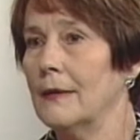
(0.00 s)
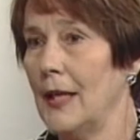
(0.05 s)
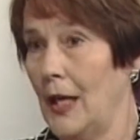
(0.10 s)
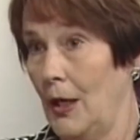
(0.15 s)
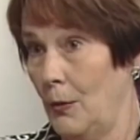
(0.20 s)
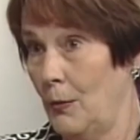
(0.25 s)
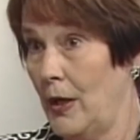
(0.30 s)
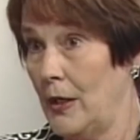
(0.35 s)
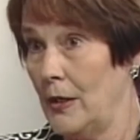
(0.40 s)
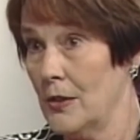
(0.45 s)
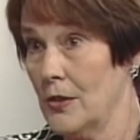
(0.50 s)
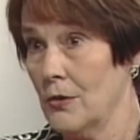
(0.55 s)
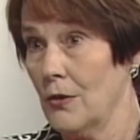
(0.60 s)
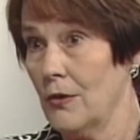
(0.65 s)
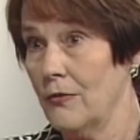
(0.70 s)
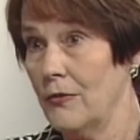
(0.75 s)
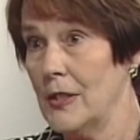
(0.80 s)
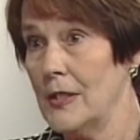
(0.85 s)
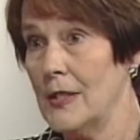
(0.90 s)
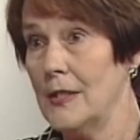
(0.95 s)
gateway to
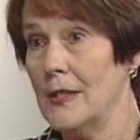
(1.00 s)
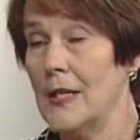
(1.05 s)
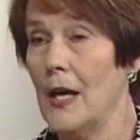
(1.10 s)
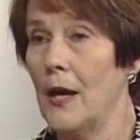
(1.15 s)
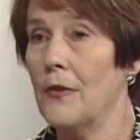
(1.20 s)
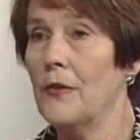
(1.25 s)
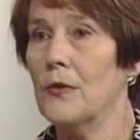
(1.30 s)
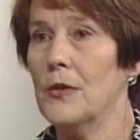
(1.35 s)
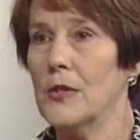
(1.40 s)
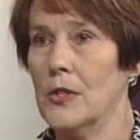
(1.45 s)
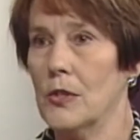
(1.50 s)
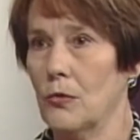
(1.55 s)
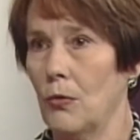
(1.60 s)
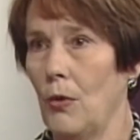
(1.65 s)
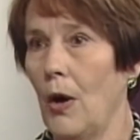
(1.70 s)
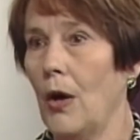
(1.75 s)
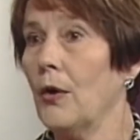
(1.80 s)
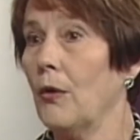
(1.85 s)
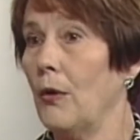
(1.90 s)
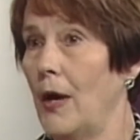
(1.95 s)
service. The other is
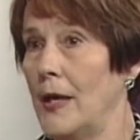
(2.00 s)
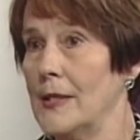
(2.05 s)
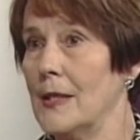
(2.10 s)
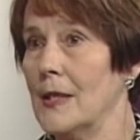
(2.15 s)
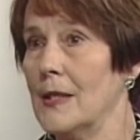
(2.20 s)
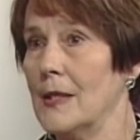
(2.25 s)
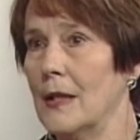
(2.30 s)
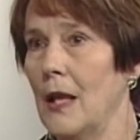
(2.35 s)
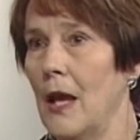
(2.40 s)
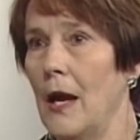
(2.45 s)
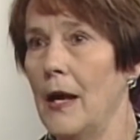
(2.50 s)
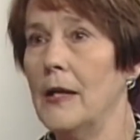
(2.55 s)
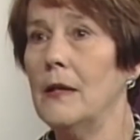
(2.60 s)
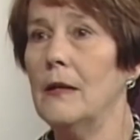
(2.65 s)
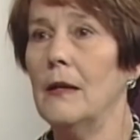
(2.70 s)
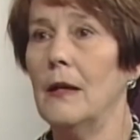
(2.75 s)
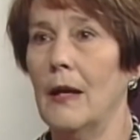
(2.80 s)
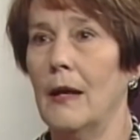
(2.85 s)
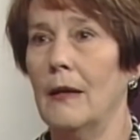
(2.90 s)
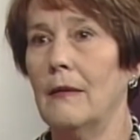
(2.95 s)
through our crisis line,
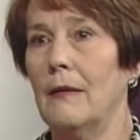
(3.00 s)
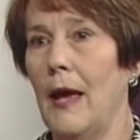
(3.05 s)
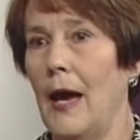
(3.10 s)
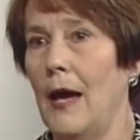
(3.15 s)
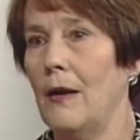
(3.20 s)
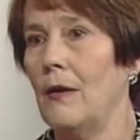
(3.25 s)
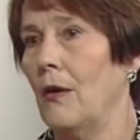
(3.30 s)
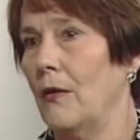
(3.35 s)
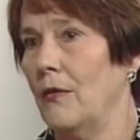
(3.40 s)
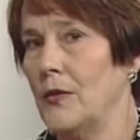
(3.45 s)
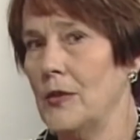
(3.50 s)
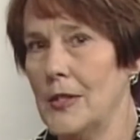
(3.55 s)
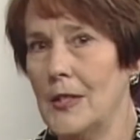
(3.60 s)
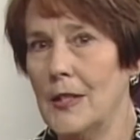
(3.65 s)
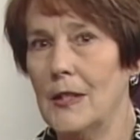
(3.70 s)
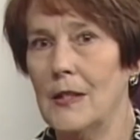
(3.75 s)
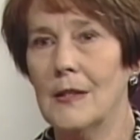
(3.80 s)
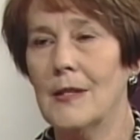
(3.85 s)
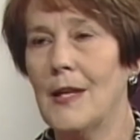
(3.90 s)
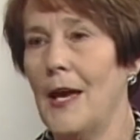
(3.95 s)
and that
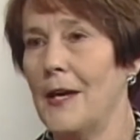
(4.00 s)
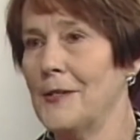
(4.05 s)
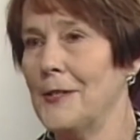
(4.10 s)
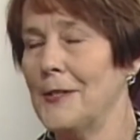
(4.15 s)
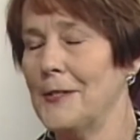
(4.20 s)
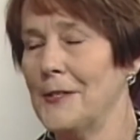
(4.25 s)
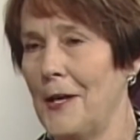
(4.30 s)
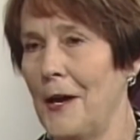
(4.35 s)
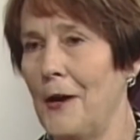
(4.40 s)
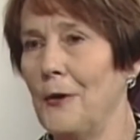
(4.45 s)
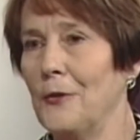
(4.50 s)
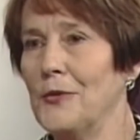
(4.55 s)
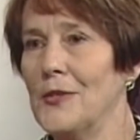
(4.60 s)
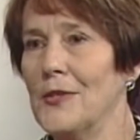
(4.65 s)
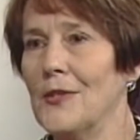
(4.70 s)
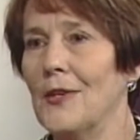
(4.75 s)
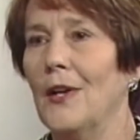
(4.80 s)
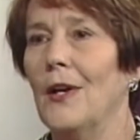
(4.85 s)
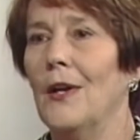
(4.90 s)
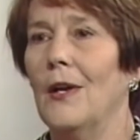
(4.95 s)
obviously is, as it
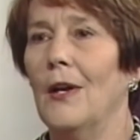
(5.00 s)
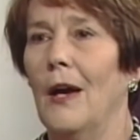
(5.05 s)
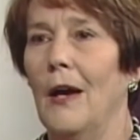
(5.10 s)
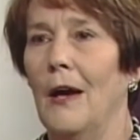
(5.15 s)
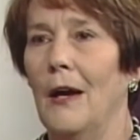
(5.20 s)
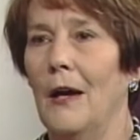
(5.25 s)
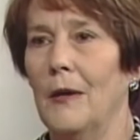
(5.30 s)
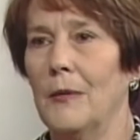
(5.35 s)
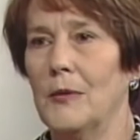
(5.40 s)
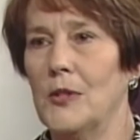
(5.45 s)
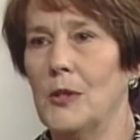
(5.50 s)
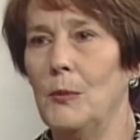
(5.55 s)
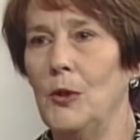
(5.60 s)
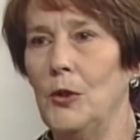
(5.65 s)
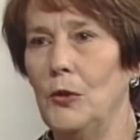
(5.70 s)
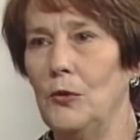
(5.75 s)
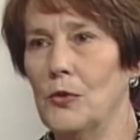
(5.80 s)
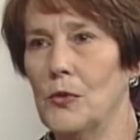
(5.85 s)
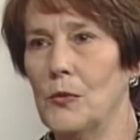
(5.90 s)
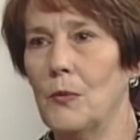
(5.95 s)
sounds, to be
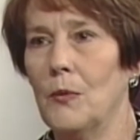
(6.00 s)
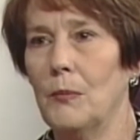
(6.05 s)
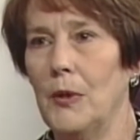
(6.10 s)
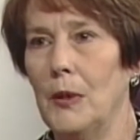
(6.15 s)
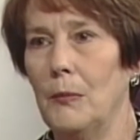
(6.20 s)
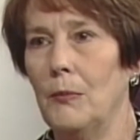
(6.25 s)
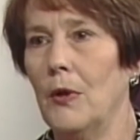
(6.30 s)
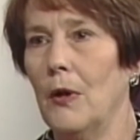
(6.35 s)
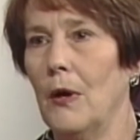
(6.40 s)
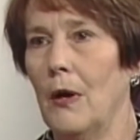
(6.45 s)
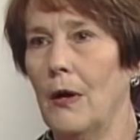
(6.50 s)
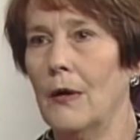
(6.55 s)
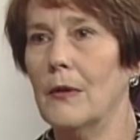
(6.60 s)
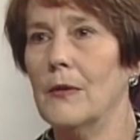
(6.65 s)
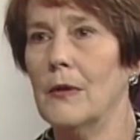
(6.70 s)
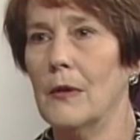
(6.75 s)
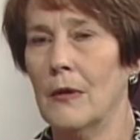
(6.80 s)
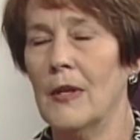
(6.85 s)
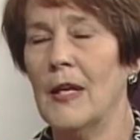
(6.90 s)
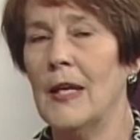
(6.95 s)
used when people
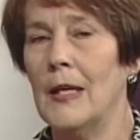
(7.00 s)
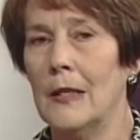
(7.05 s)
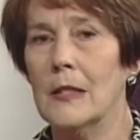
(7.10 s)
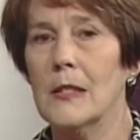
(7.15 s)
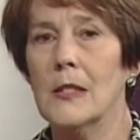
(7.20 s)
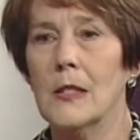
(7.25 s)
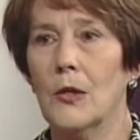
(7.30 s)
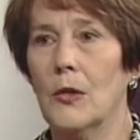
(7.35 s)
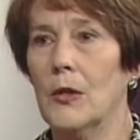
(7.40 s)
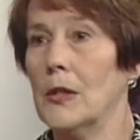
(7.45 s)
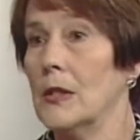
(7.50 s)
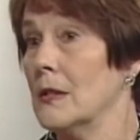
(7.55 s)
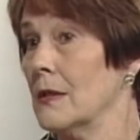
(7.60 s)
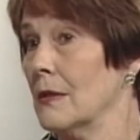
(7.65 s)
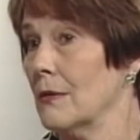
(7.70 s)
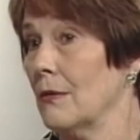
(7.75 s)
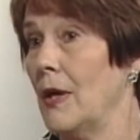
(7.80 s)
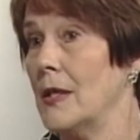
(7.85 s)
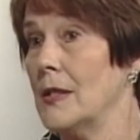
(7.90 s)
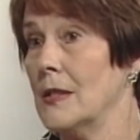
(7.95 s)
are in a
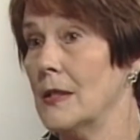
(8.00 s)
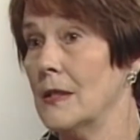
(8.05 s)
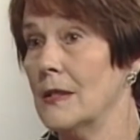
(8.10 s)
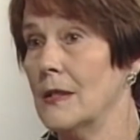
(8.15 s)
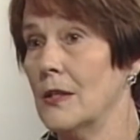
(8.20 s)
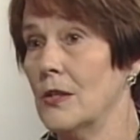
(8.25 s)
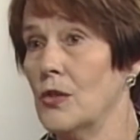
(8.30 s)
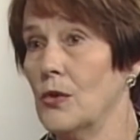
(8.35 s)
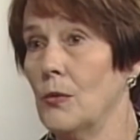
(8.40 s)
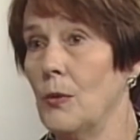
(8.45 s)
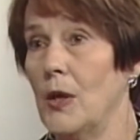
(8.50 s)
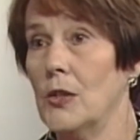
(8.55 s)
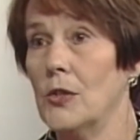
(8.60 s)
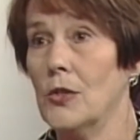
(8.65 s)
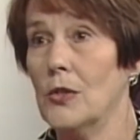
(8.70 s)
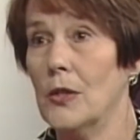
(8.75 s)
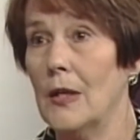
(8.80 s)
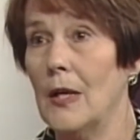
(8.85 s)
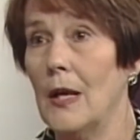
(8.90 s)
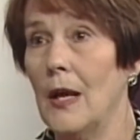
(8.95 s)
serious crisis
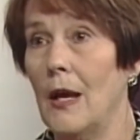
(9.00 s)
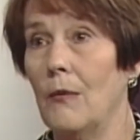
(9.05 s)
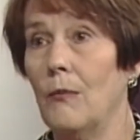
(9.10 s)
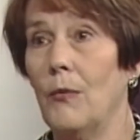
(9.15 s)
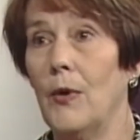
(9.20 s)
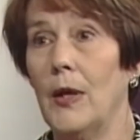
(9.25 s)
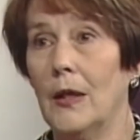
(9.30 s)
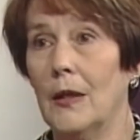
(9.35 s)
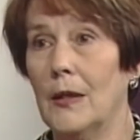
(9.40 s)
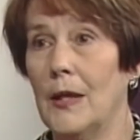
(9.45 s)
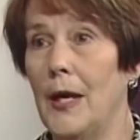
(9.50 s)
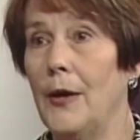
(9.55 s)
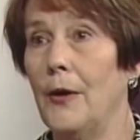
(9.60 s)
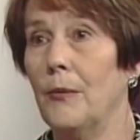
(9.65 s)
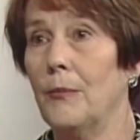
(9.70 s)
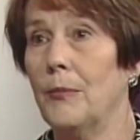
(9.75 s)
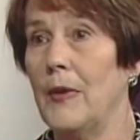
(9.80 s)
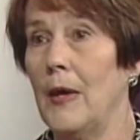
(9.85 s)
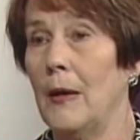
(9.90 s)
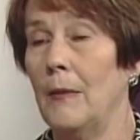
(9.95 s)
situation, and we can
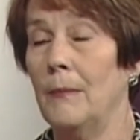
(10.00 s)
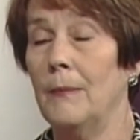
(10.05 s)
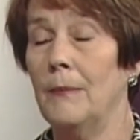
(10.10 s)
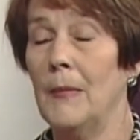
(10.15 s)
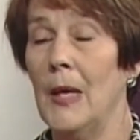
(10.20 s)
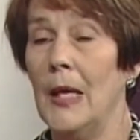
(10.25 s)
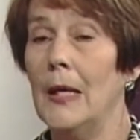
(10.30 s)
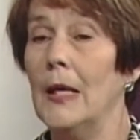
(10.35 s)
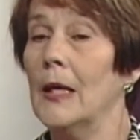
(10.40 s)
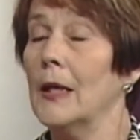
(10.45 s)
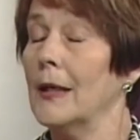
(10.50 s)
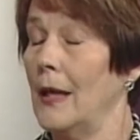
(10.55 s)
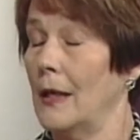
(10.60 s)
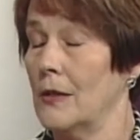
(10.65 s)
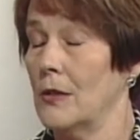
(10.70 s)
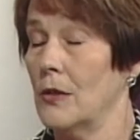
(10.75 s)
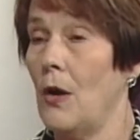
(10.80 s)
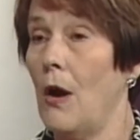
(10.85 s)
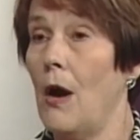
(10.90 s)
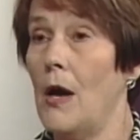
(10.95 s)
help them
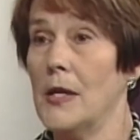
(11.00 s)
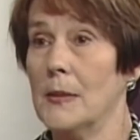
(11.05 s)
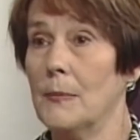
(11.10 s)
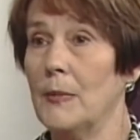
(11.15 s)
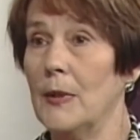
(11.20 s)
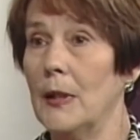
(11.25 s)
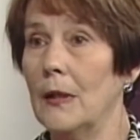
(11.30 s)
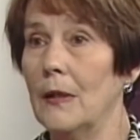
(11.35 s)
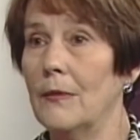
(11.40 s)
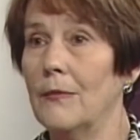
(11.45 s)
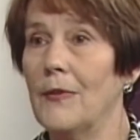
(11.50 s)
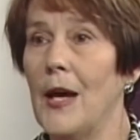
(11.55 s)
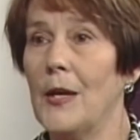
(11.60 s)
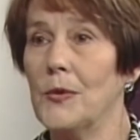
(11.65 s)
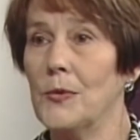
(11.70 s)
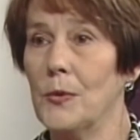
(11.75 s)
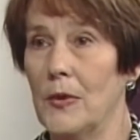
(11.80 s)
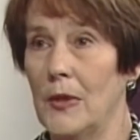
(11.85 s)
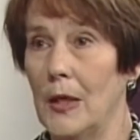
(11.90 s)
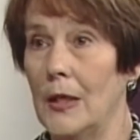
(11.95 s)
get to the hospital if
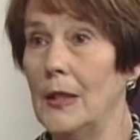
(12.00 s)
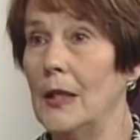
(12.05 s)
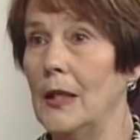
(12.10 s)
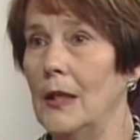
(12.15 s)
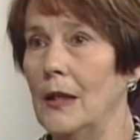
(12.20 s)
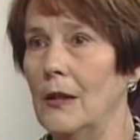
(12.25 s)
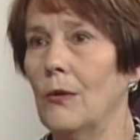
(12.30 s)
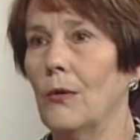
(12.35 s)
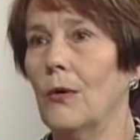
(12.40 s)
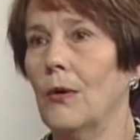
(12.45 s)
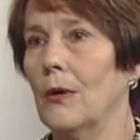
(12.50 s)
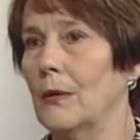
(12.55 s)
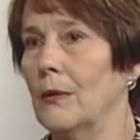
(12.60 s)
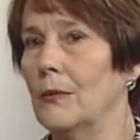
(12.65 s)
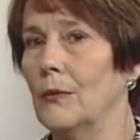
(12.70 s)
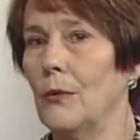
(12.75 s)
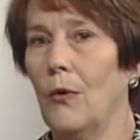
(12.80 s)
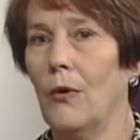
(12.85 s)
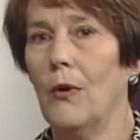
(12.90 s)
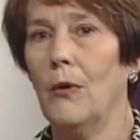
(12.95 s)
that's what they need
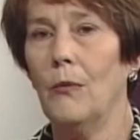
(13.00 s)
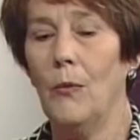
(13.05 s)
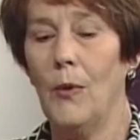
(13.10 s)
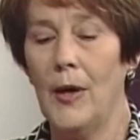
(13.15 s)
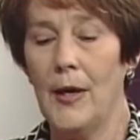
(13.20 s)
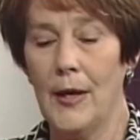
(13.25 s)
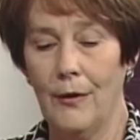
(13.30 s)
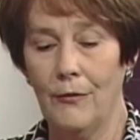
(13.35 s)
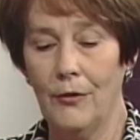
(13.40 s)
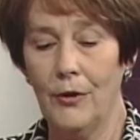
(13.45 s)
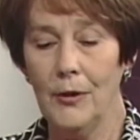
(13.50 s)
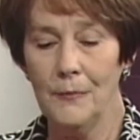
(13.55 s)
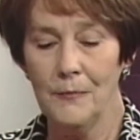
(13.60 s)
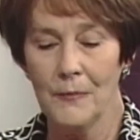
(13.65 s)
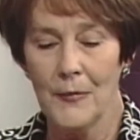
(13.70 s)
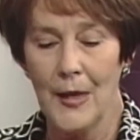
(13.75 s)
or whatever.